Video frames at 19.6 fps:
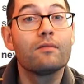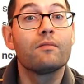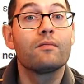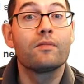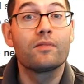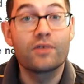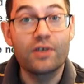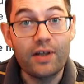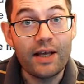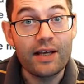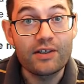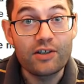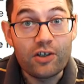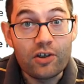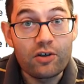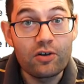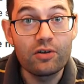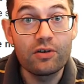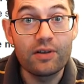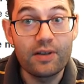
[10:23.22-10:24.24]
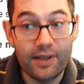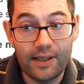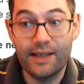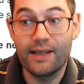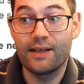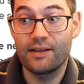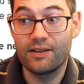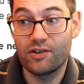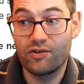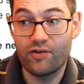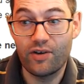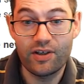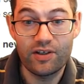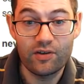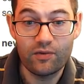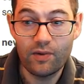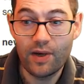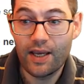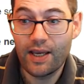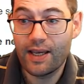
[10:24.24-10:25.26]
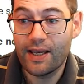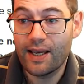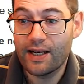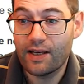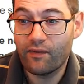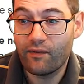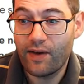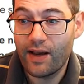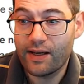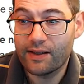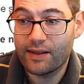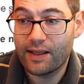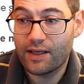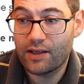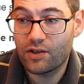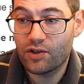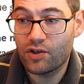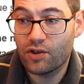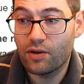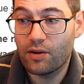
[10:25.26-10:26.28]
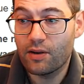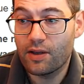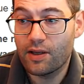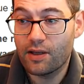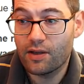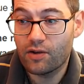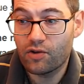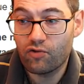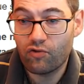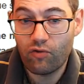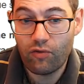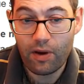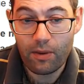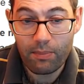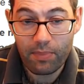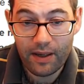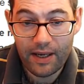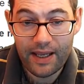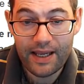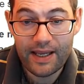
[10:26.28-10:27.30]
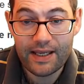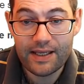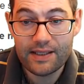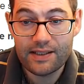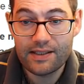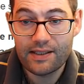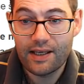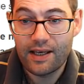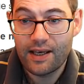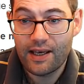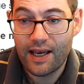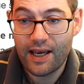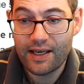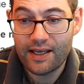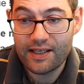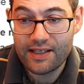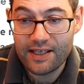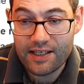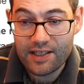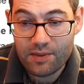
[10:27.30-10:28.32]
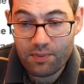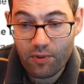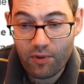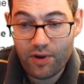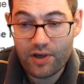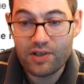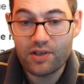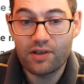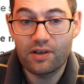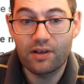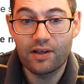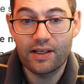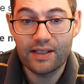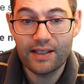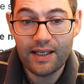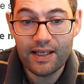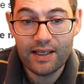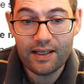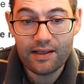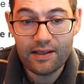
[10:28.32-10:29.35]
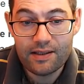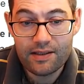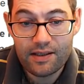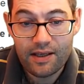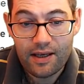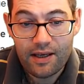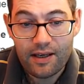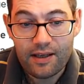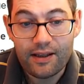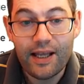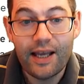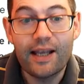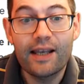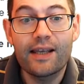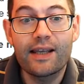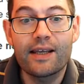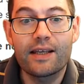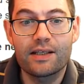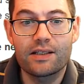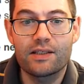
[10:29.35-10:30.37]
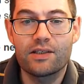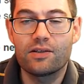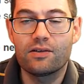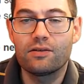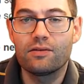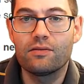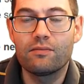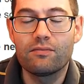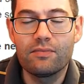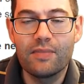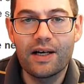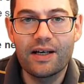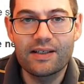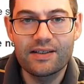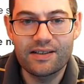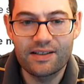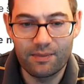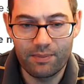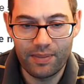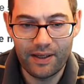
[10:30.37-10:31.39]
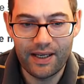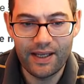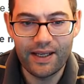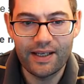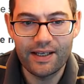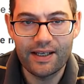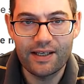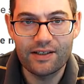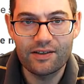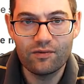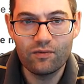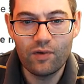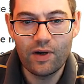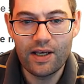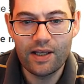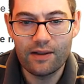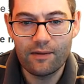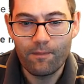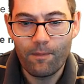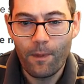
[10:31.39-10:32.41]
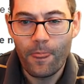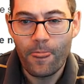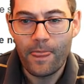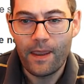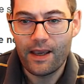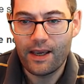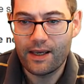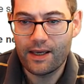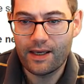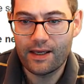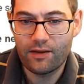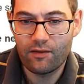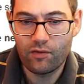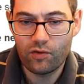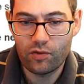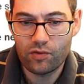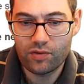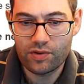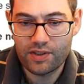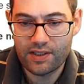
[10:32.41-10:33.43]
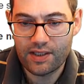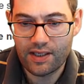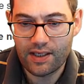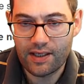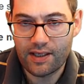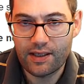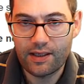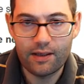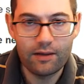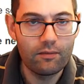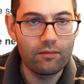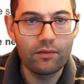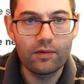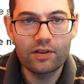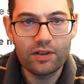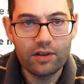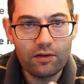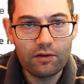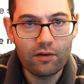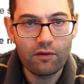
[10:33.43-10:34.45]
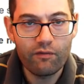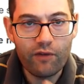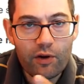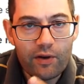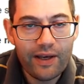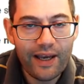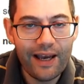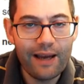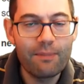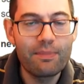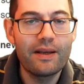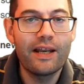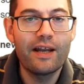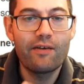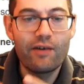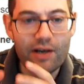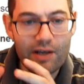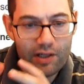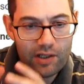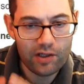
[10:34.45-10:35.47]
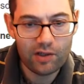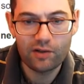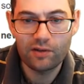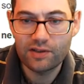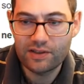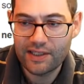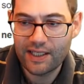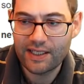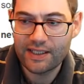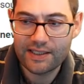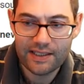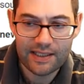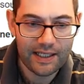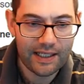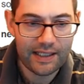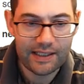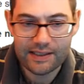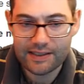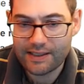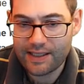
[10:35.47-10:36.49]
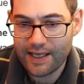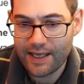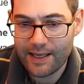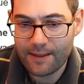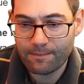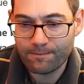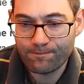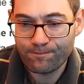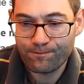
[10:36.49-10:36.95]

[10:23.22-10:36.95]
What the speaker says: So that's a good link straight away. And the fact that Julian drew up plans and his inspirational ideas, that links to master plan as well. And of course, so you've got vocabulary and context links there.